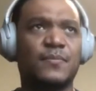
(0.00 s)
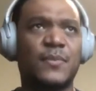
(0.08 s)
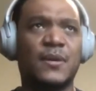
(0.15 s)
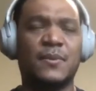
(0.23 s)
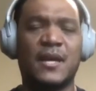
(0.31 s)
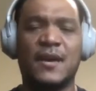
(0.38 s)

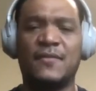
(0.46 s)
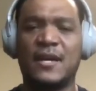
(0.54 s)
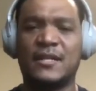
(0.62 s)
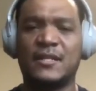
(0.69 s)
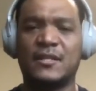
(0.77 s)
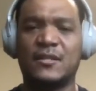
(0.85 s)
be able to have
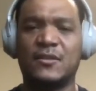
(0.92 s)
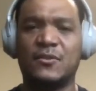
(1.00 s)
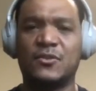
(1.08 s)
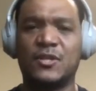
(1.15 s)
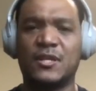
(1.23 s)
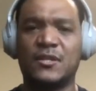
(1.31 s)
access to
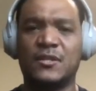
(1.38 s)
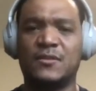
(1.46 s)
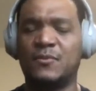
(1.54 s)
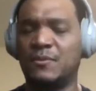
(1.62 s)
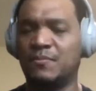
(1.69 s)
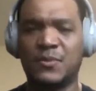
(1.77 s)
those
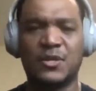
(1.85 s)
changes. Well,